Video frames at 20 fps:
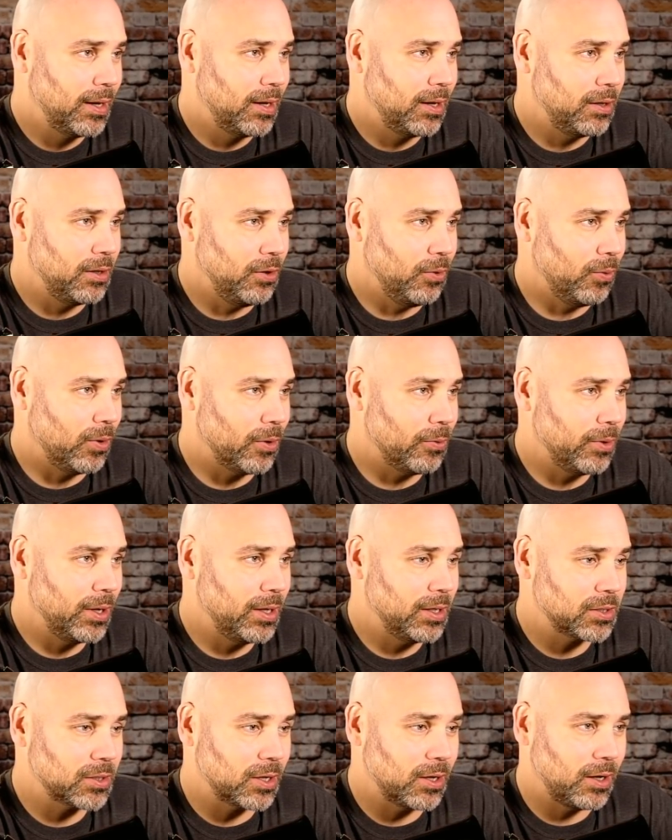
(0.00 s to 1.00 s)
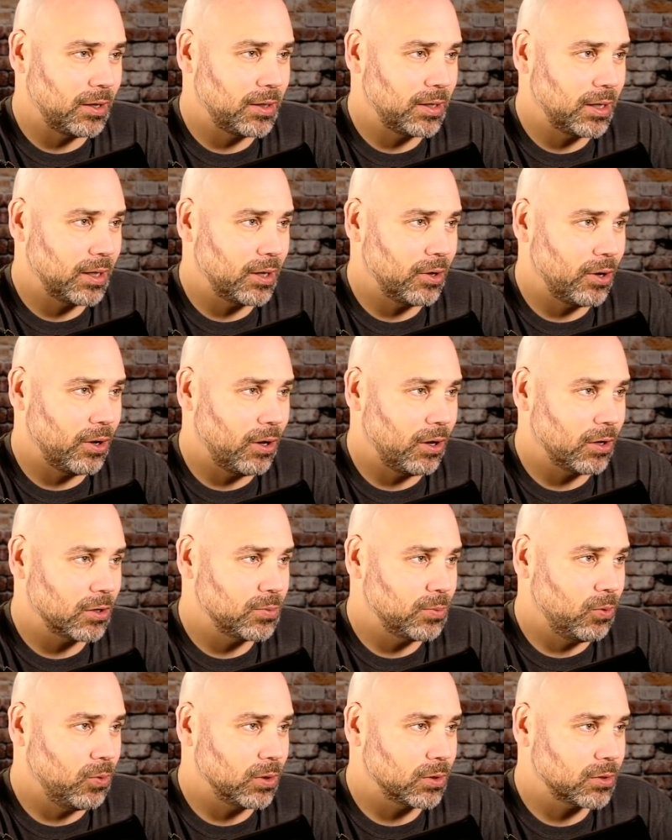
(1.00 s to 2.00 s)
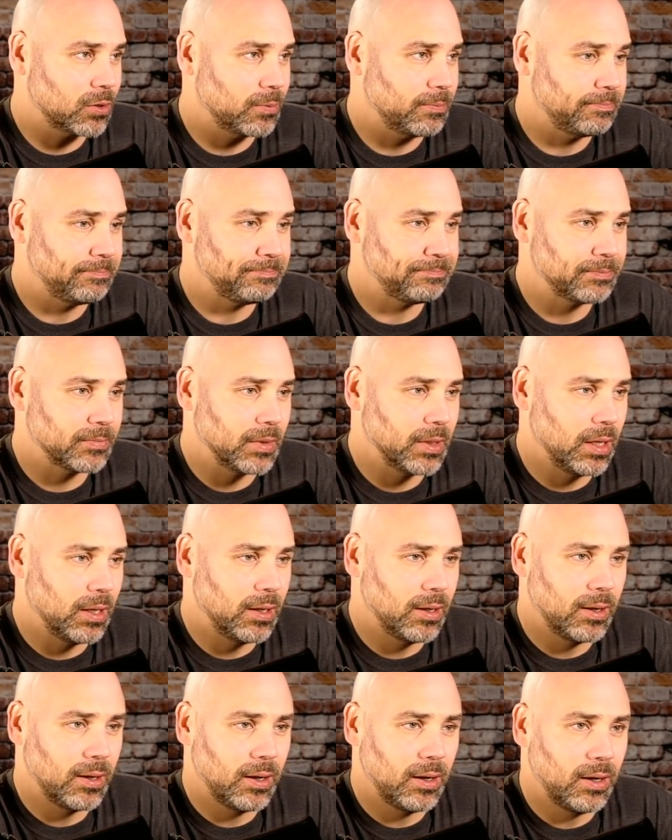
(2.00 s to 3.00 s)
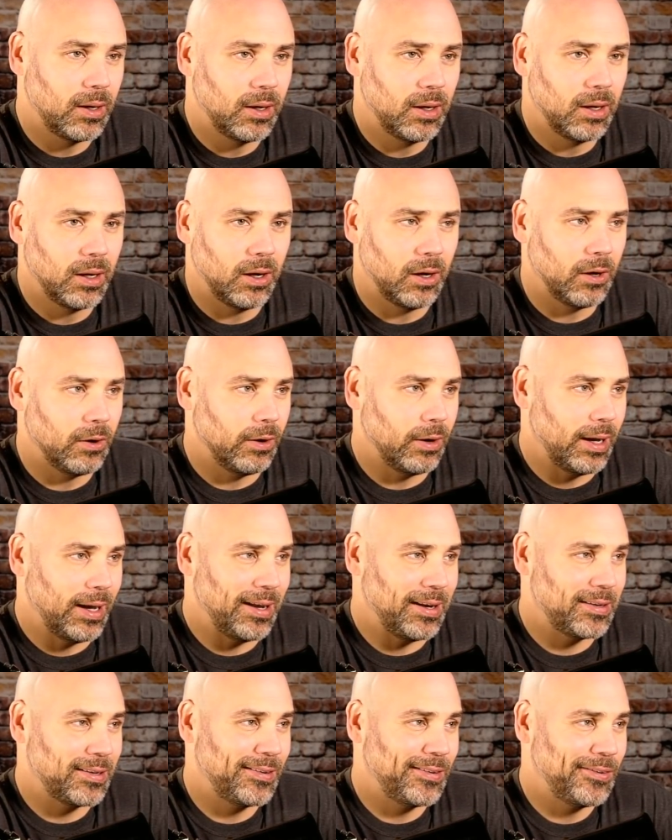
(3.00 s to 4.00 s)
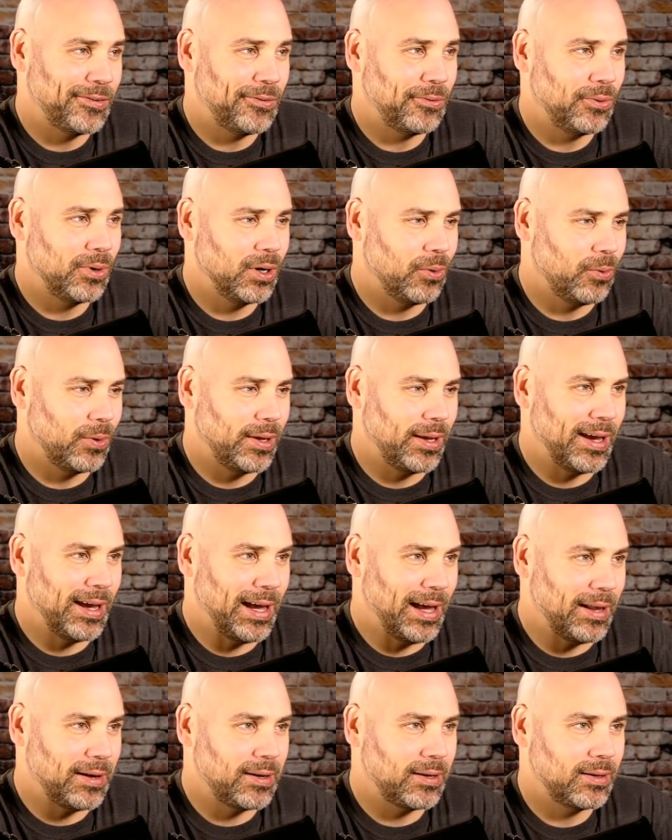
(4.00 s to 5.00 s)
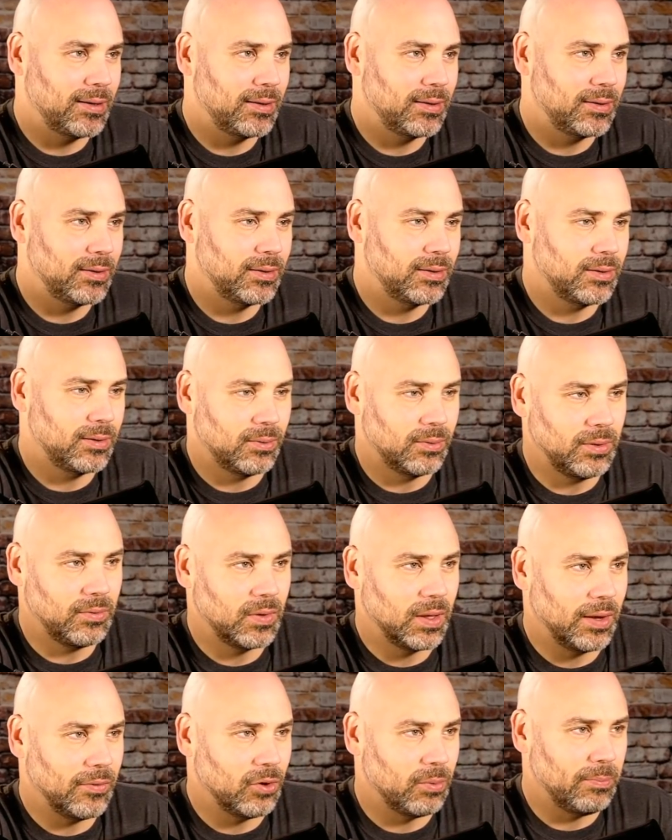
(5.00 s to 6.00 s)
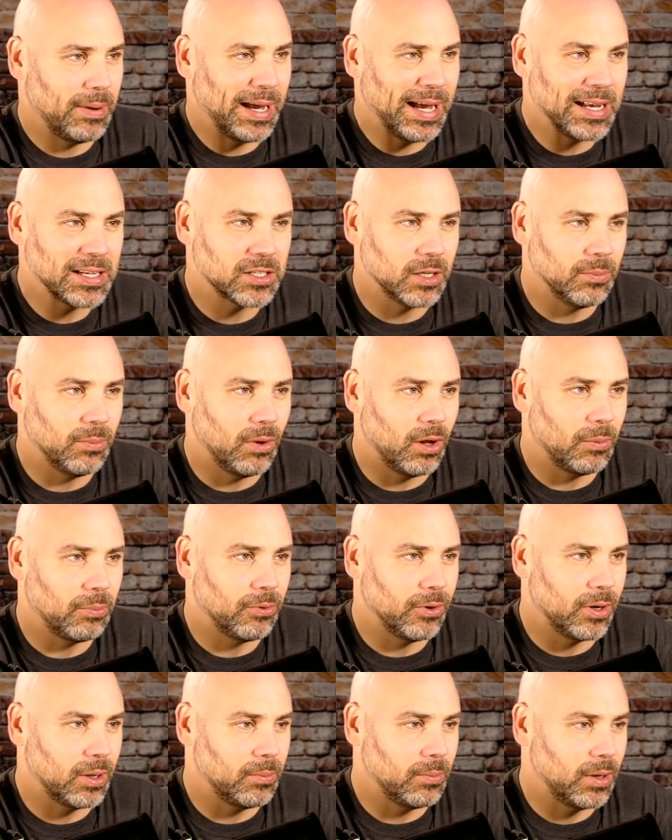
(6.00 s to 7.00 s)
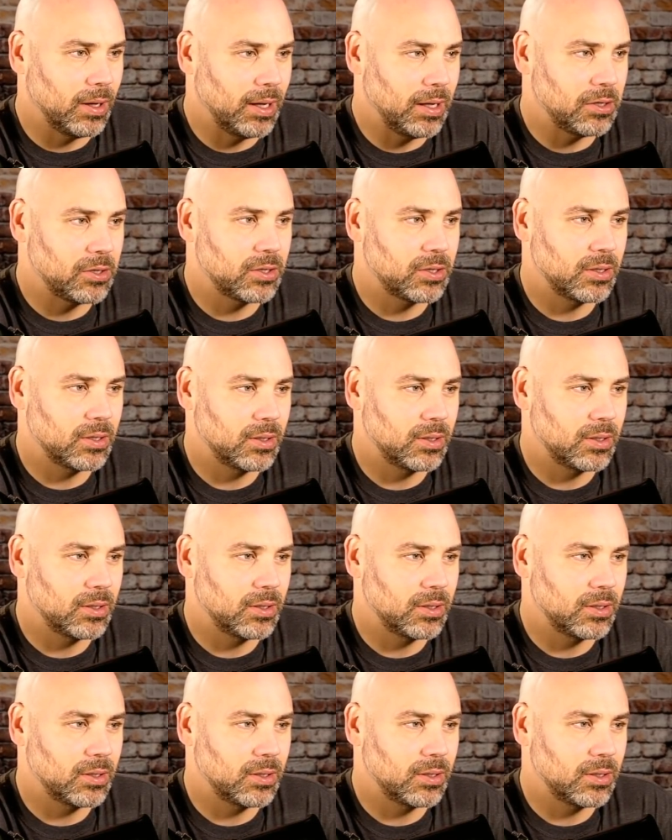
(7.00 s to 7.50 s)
you want to read his content, go to HawgSports. All right. Where are we at? We've covered basketball pretty much.